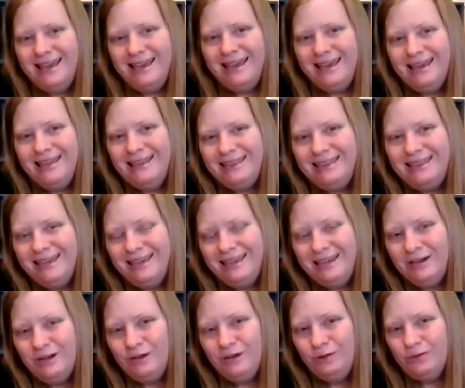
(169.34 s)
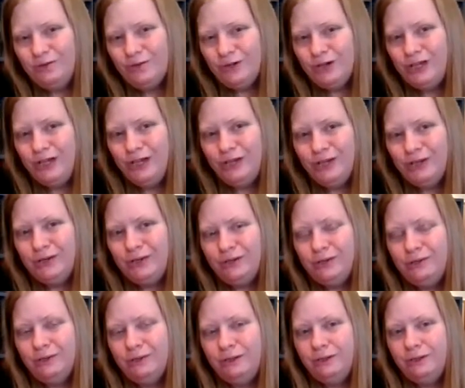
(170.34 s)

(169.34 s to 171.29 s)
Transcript: And then over here,